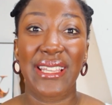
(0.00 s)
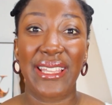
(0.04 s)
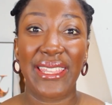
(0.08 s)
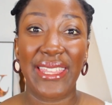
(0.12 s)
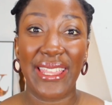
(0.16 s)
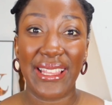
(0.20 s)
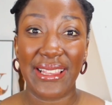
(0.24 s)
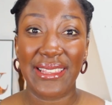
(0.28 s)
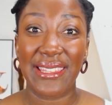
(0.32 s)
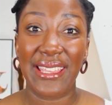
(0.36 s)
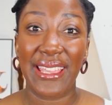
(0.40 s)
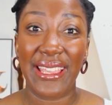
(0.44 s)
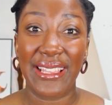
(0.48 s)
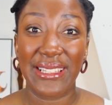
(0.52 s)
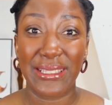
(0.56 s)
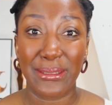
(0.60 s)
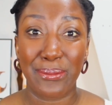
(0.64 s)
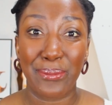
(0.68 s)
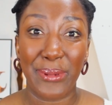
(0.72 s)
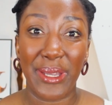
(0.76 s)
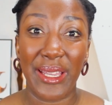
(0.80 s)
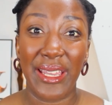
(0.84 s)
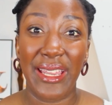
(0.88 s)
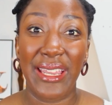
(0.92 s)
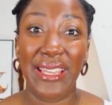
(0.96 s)
the Kente
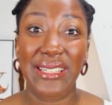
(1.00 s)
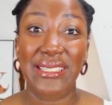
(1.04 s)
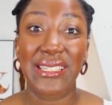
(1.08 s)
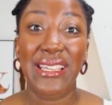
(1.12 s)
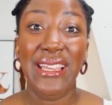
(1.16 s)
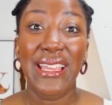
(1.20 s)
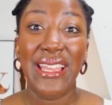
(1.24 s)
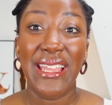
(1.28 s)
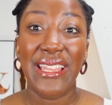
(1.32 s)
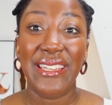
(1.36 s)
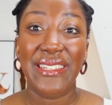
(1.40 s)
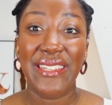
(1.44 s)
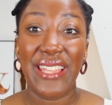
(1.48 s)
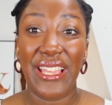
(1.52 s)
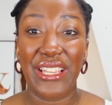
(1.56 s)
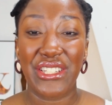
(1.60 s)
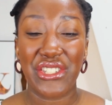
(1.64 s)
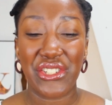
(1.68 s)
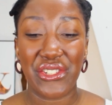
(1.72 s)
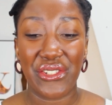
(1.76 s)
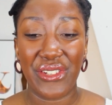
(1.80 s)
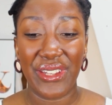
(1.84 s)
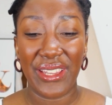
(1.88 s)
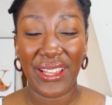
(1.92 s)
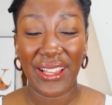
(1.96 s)
inspired
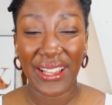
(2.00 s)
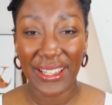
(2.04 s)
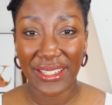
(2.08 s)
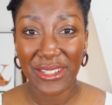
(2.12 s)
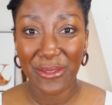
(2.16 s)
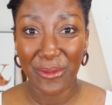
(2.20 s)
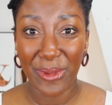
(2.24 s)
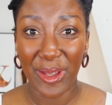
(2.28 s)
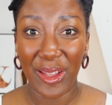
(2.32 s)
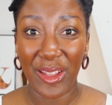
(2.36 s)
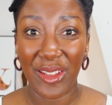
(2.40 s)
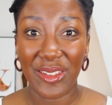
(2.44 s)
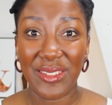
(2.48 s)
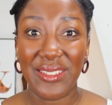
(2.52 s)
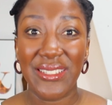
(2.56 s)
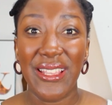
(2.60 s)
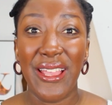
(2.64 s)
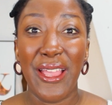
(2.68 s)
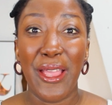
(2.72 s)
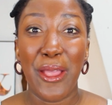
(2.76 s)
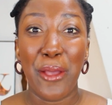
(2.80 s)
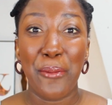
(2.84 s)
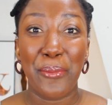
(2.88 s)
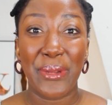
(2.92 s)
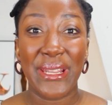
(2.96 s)
nursery animals.
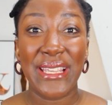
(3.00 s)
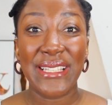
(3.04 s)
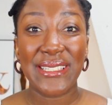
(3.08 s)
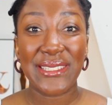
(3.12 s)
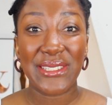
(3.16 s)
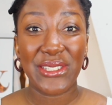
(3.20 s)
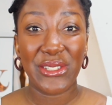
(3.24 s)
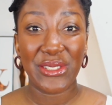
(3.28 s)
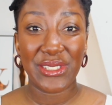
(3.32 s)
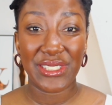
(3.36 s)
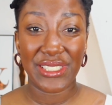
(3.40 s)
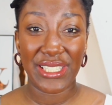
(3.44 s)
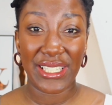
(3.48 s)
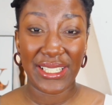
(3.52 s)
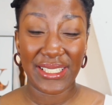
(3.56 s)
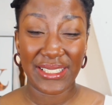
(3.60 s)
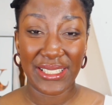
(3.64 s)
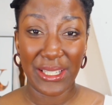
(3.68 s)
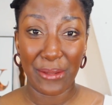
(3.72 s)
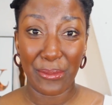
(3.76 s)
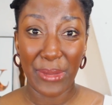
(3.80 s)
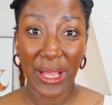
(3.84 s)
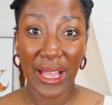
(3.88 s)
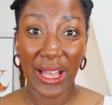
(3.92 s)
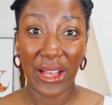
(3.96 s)
Please do check
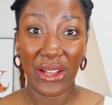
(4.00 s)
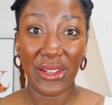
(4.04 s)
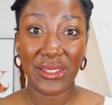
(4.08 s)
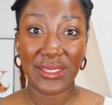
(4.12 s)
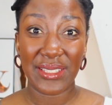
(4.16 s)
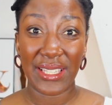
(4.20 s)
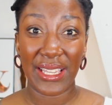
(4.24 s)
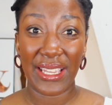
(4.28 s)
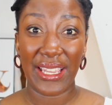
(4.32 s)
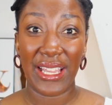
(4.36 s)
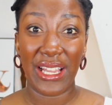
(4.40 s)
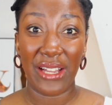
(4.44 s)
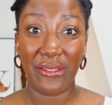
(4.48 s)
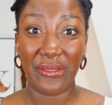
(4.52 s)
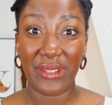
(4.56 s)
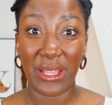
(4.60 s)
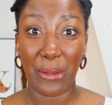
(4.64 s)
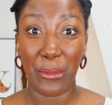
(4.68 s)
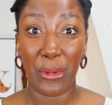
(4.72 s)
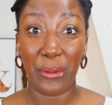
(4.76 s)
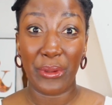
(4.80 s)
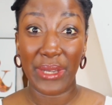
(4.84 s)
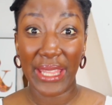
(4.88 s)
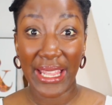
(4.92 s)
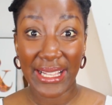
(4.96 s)
them out. I have
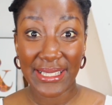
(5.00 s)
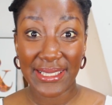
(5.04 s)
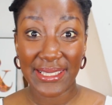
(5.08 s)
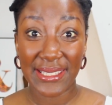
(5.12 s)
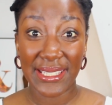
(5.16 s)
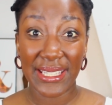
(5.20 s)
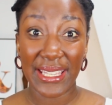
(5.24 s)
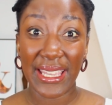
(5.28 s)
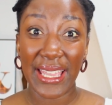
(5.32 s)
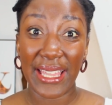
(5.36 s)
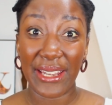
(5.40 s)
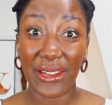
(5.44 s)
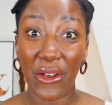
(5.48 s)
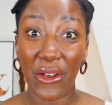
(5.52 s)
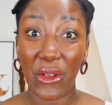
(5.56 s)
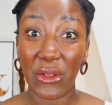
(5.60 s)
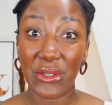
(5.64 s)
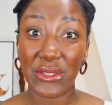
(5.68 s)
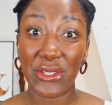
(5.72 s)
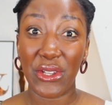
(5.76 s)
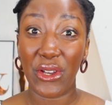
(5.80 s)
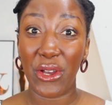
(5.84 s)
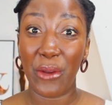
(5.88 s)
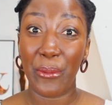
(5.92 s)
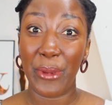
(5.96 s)
them on Etsy
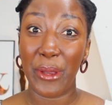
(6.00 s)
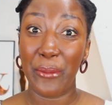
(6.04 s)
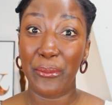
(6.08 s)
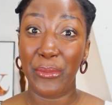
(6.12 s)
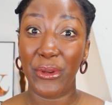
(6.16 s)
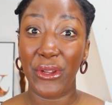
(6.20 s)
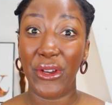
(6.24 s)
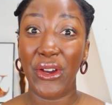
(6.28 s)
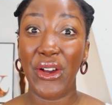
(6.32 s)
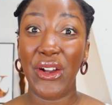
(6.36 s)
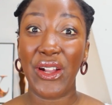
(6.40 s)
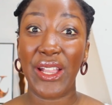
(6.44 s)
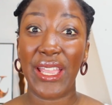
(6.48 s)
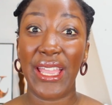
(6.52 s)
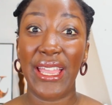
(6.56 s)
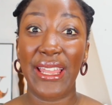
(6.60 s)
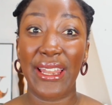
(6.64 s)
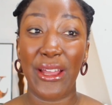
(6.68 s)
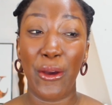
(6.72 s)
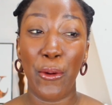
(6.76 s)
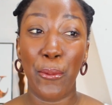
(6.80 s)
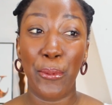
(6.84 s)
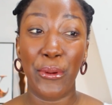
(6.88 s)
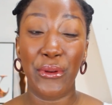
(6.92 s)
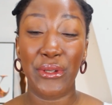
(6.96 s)
also on my blog,
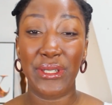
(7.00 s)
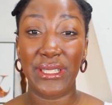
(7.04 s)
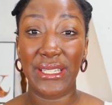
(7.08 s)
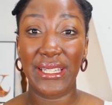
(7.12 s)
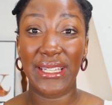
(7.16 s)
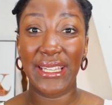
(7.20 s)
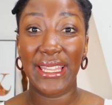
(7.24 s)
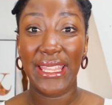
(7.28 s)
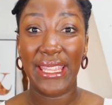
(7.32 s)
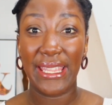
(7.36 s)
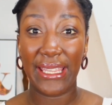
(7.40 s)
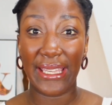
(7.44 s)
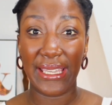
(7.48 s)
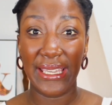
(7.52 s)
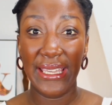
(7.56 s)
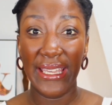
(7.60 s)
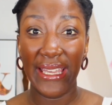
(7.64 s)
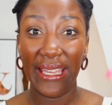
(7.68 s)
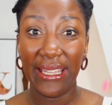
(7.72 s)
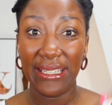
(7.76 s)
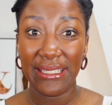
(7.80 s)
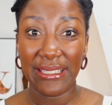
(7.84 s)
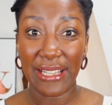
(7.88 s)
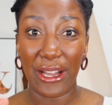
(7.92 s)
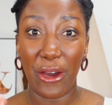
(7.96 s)
and I'll put the link
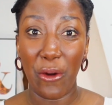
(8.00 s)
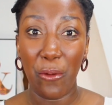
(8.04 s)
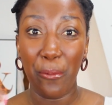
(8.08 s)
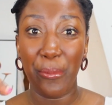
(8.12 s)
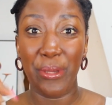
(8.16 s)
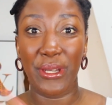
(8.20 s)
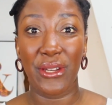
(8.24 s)
down